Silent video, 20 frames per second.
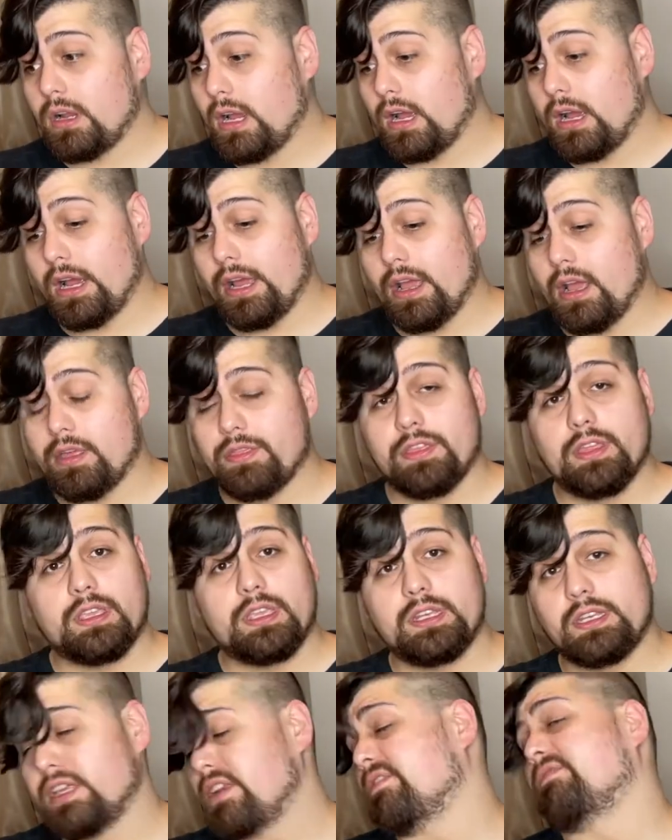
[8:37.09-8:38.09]
I, I think
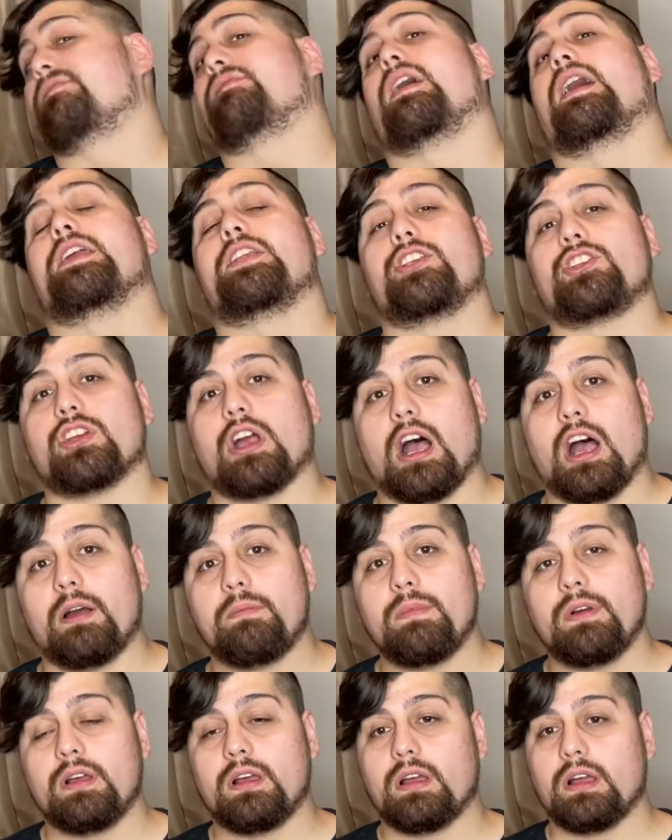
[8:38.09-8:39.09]
he did a fine
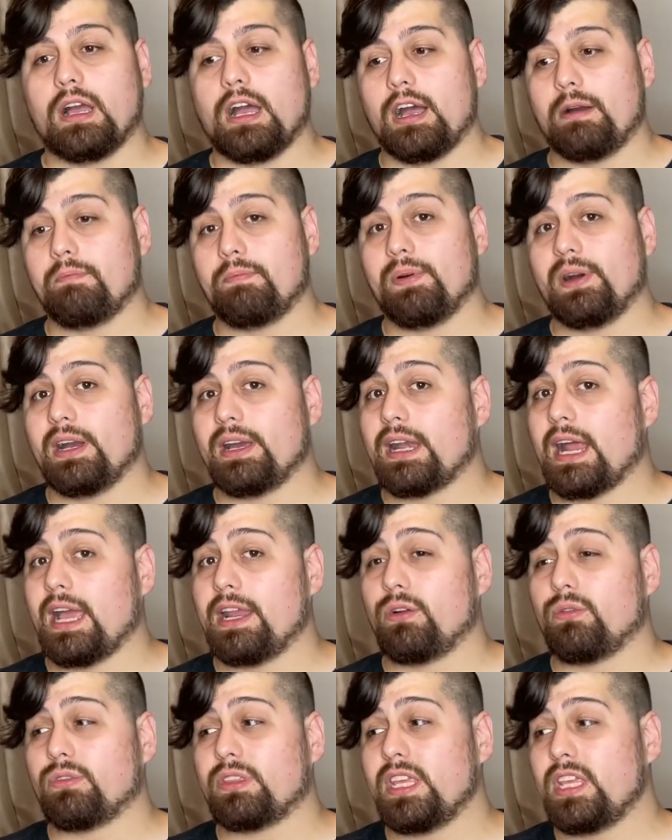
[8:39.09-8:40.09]
job, uh, but
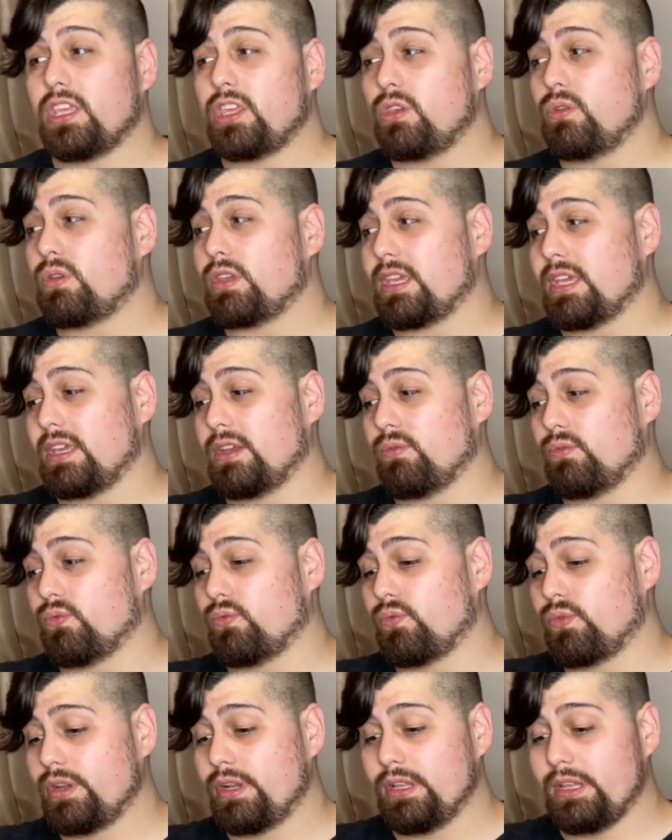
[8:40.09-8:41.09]
I don't think you
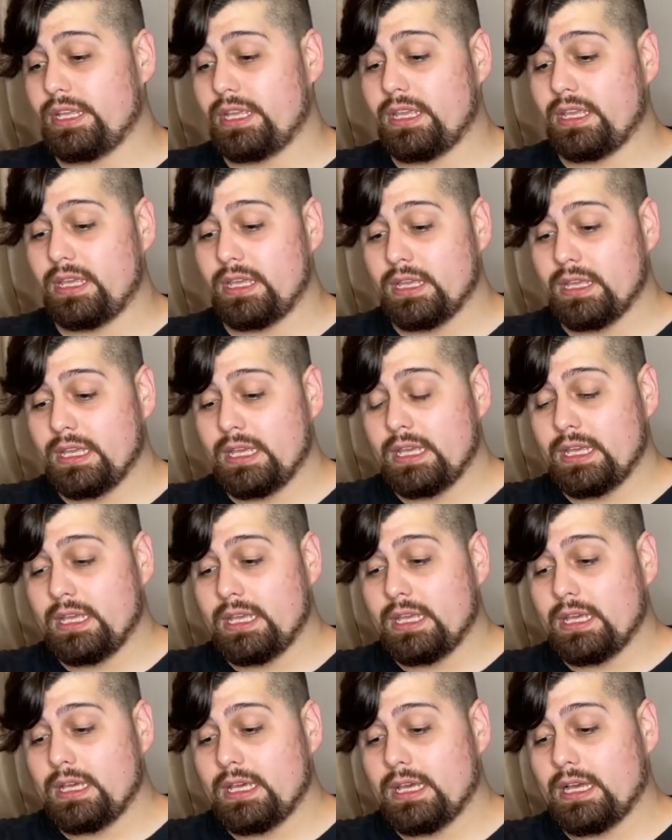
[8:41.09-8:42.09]
can really
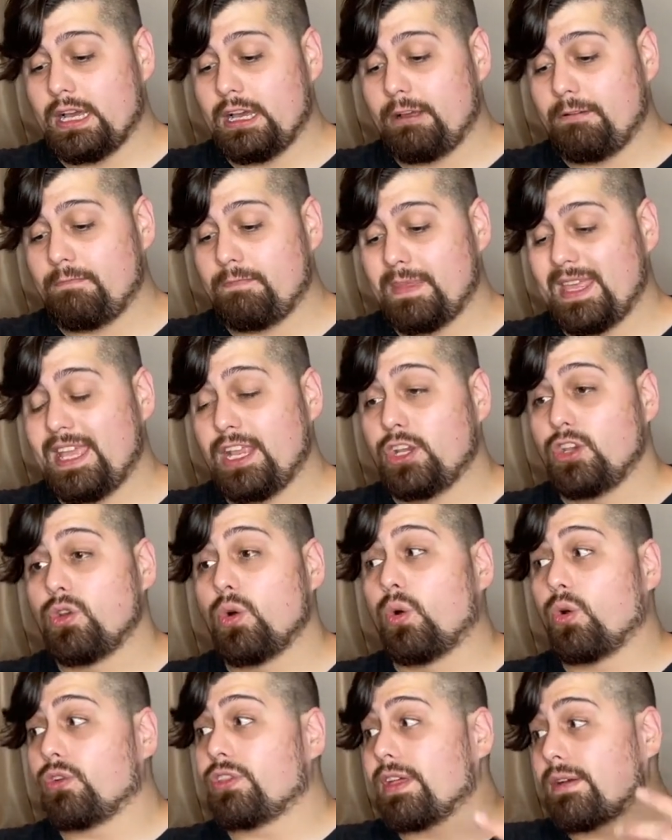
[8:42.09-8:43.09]
um,
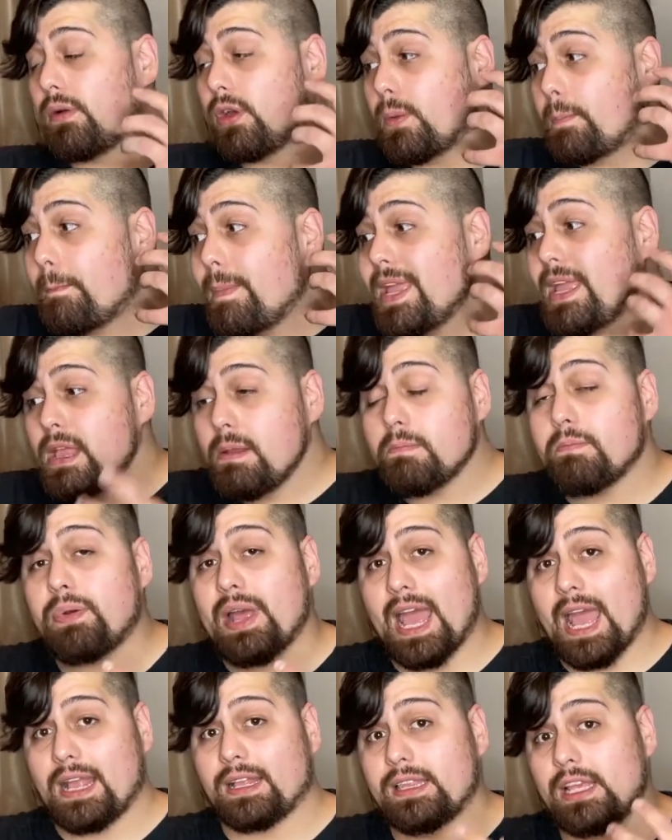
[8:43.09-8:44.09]
ignore the
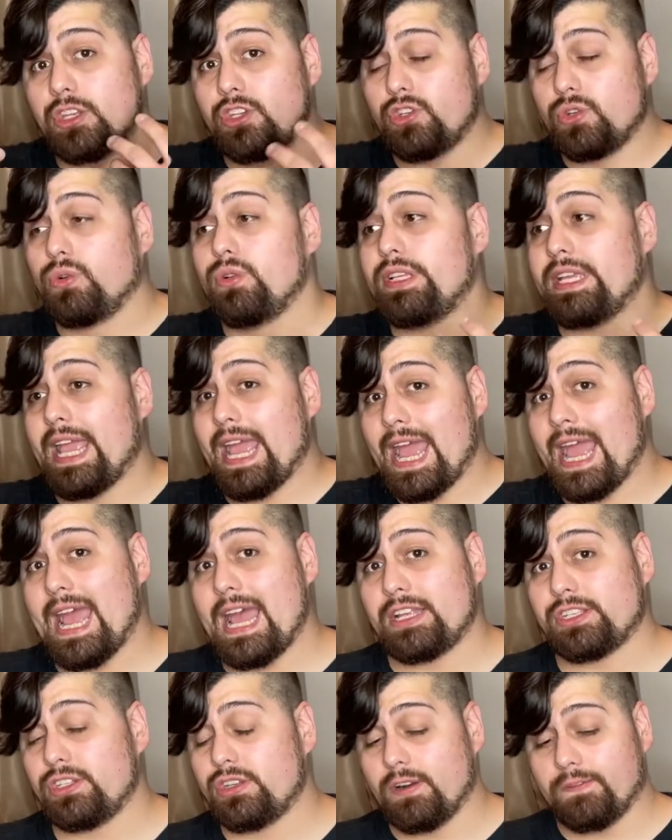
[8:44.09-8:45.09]
impact that Julie
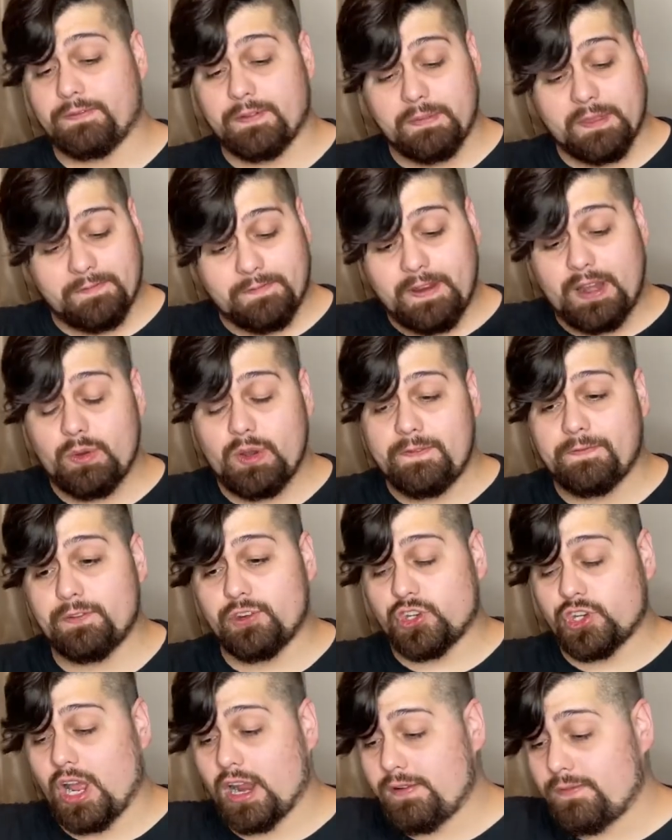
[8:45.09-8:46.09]
has. You know, from the very
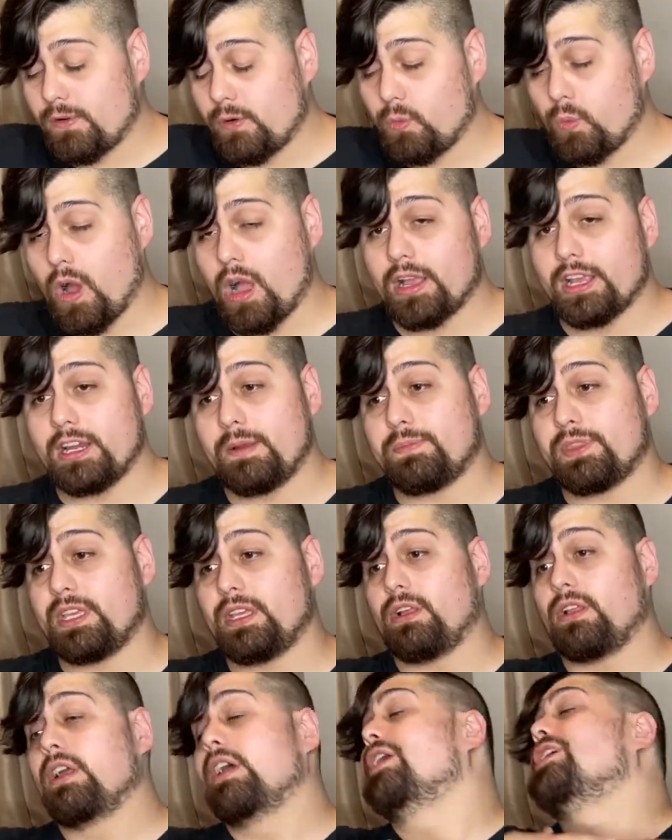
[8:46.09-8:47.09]
first shot of her walking up the
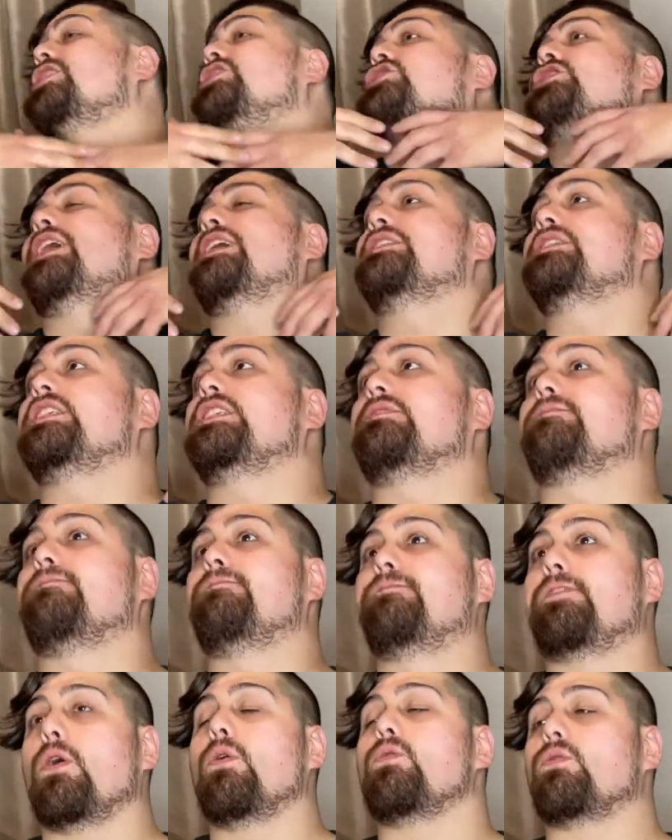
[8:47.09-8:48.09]
hill, she has these
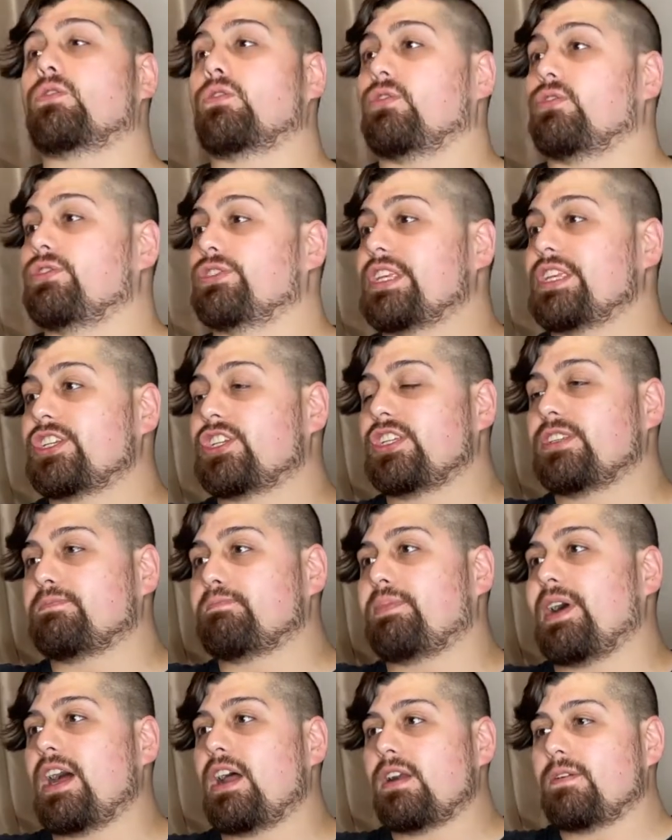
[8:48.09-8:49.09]
vocals and she's
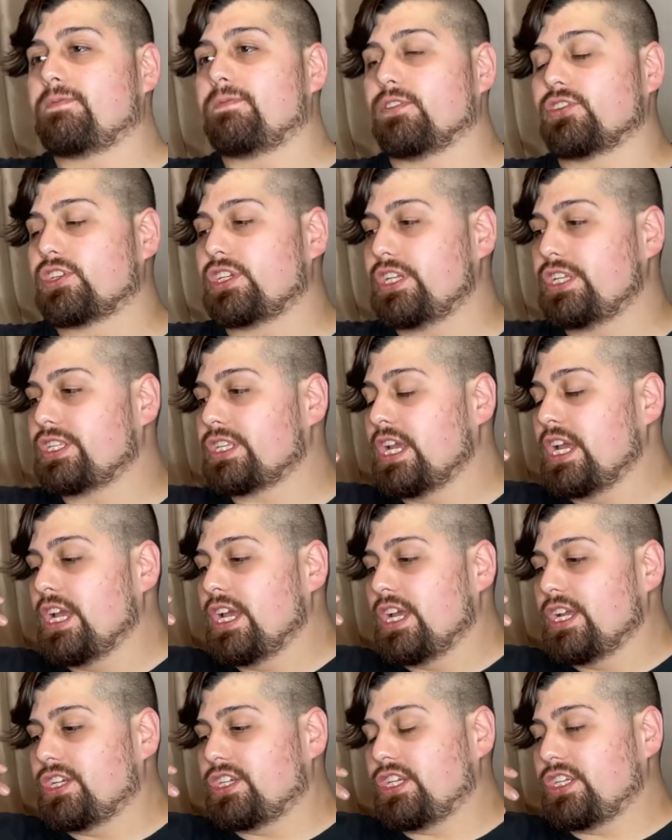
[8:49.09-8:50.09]
powerful. She's
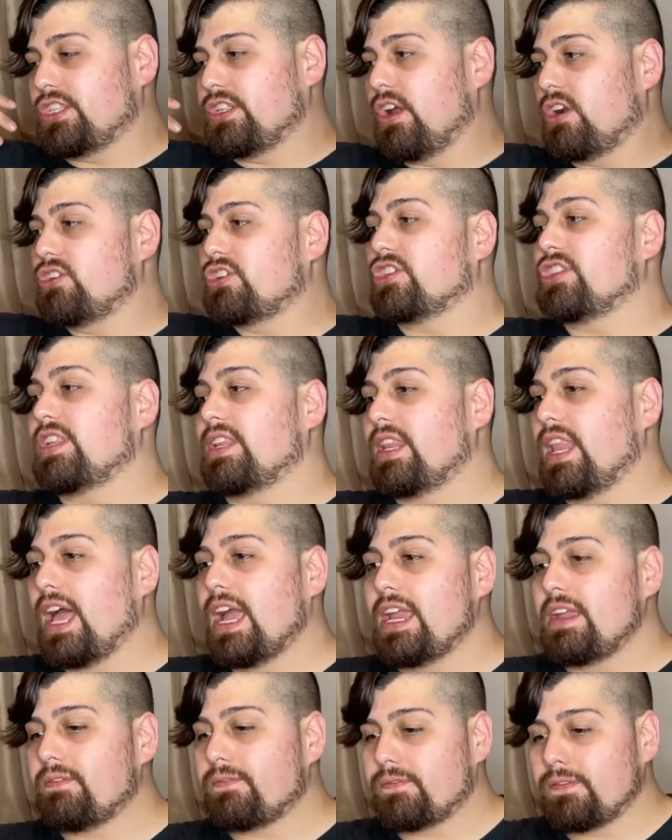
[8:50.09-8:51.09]
she's larger than
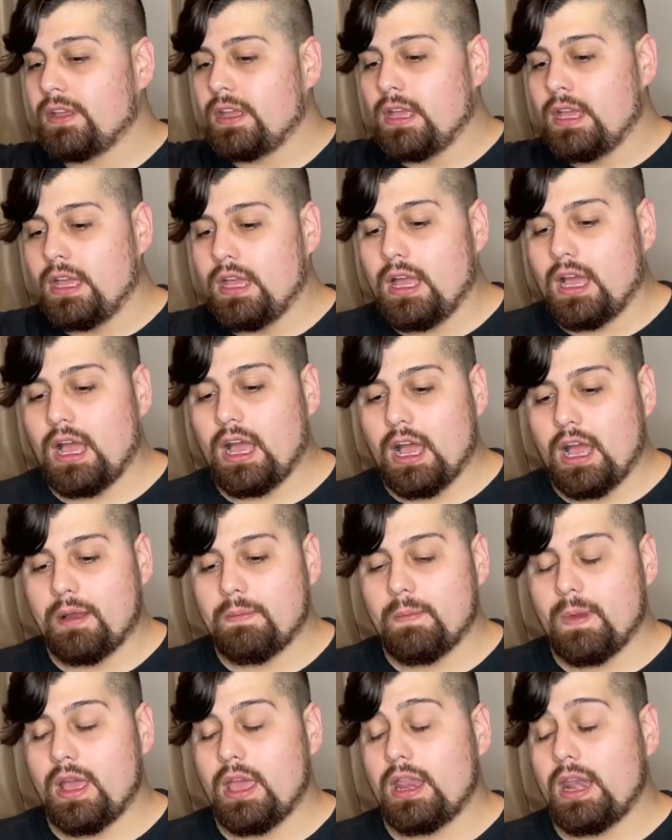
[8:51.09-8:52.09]
life,
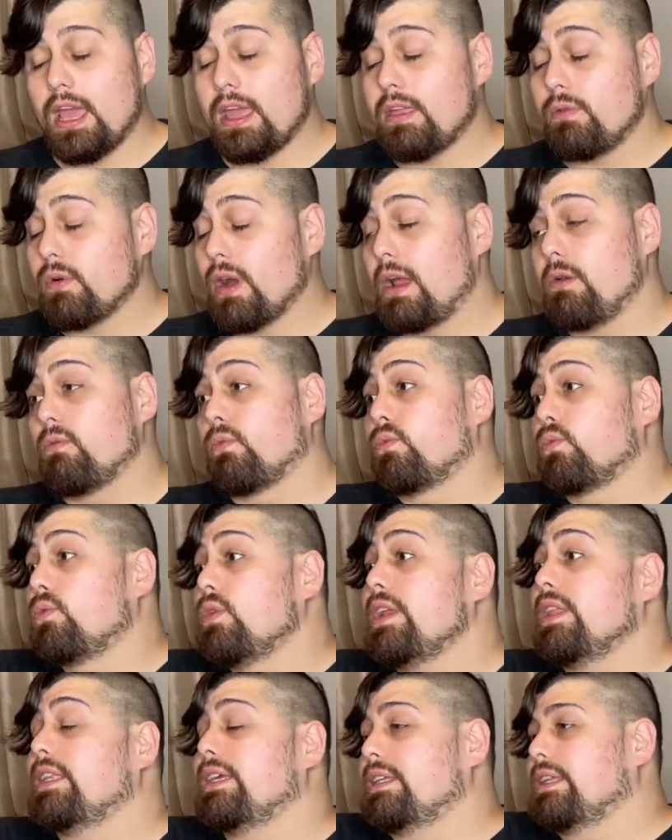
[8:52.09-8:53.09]
um, and I, I
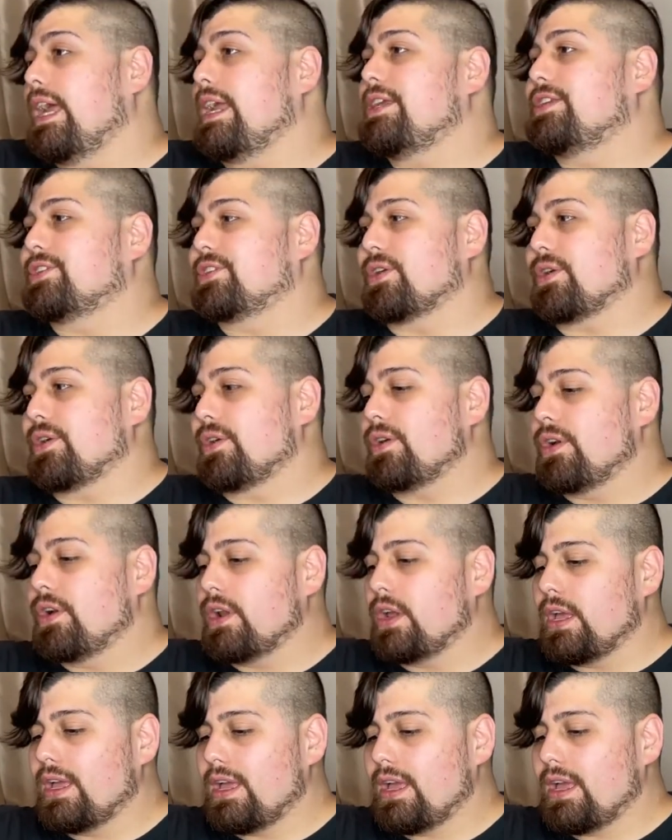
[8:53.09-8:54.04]
really liked her.